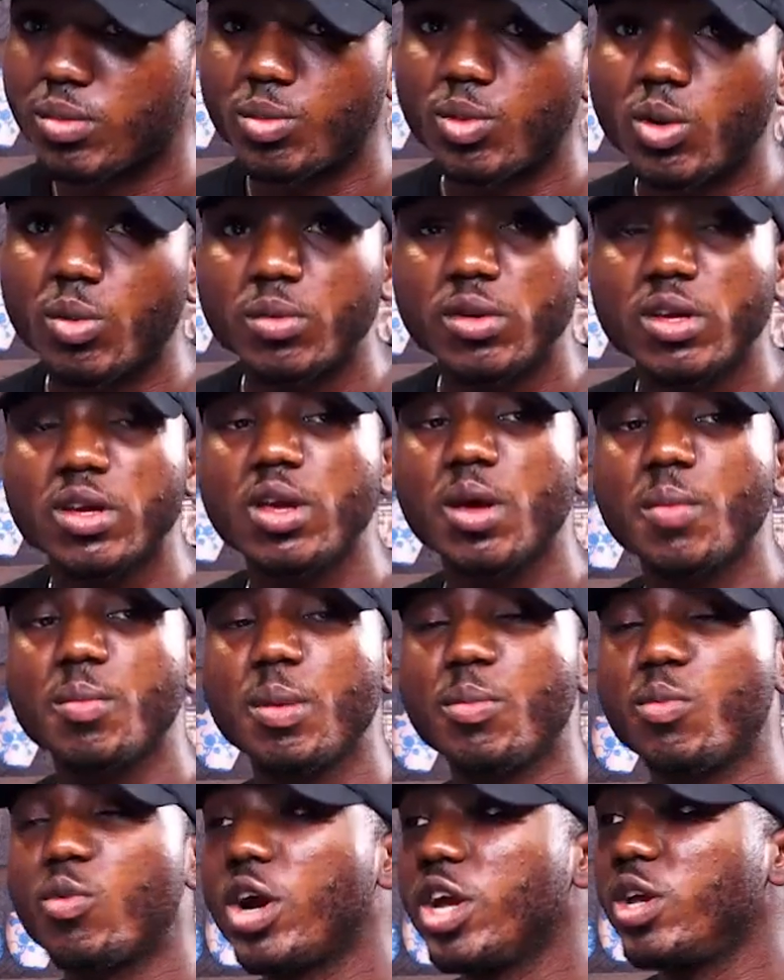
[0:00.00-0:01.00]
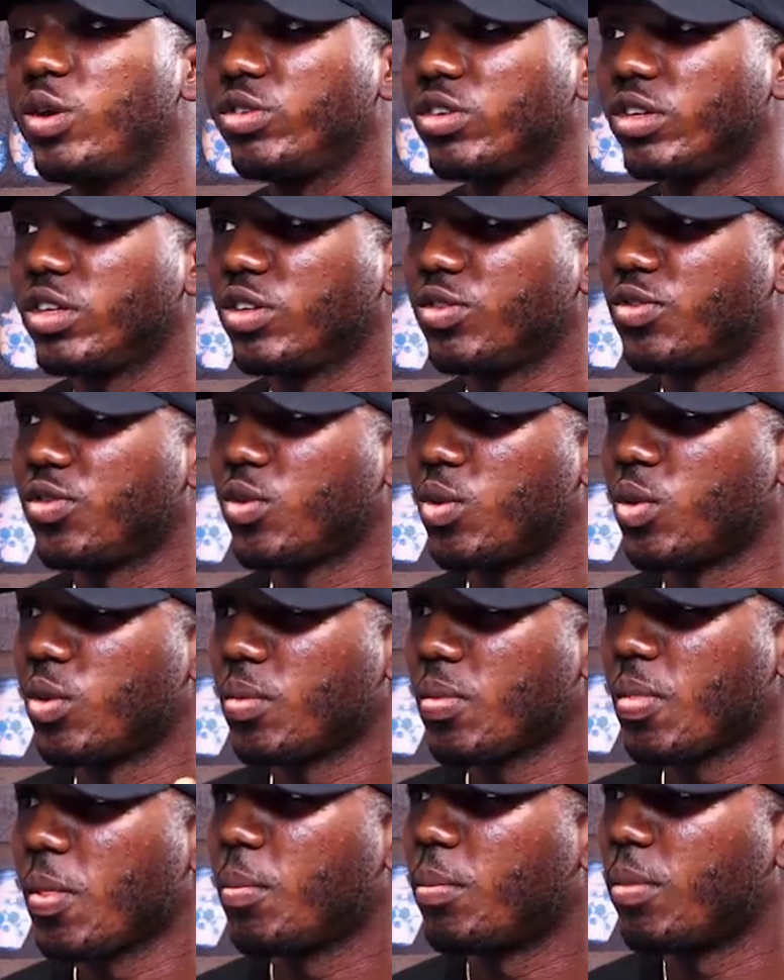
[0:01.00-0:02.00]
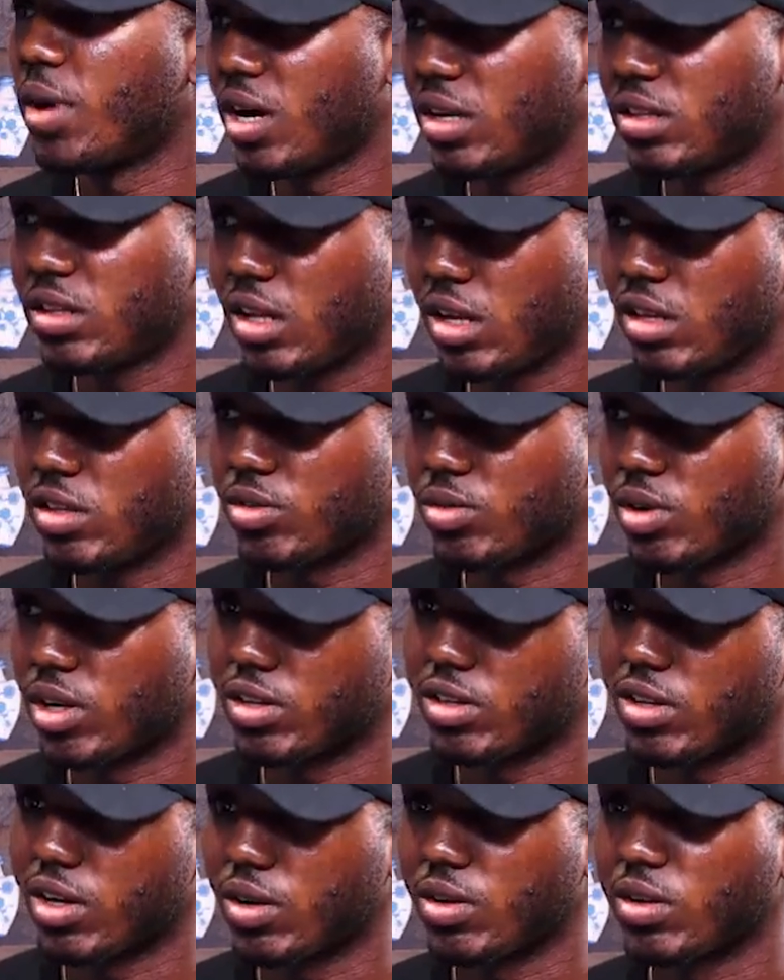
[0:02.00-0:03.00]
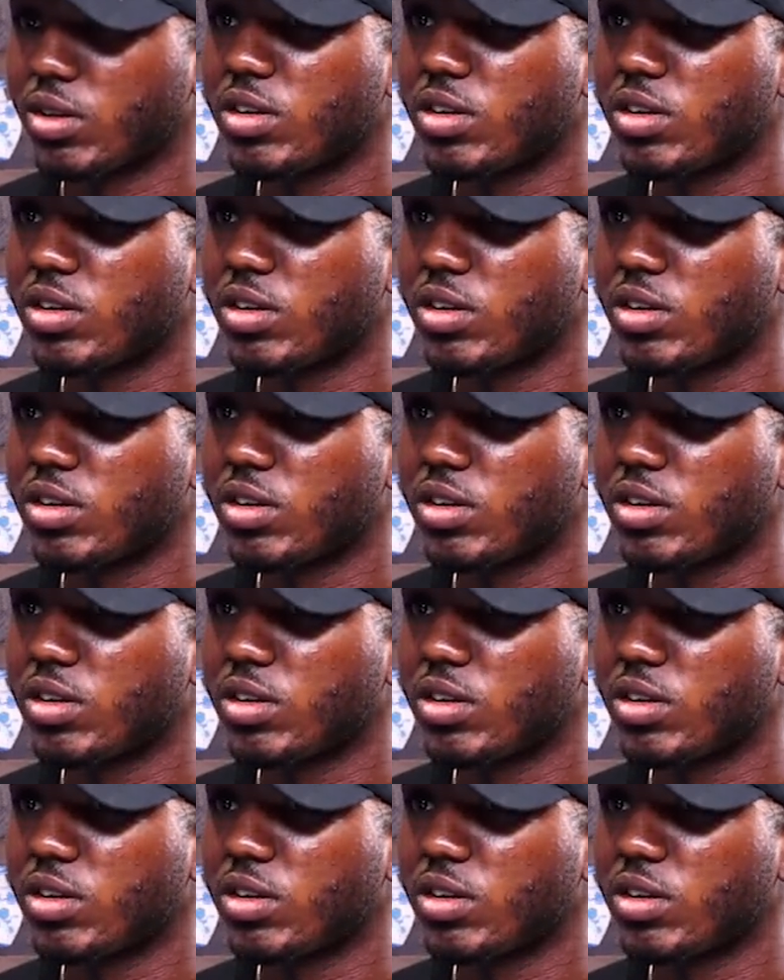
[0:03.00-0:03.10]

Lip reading: But people are using it for bad things right now.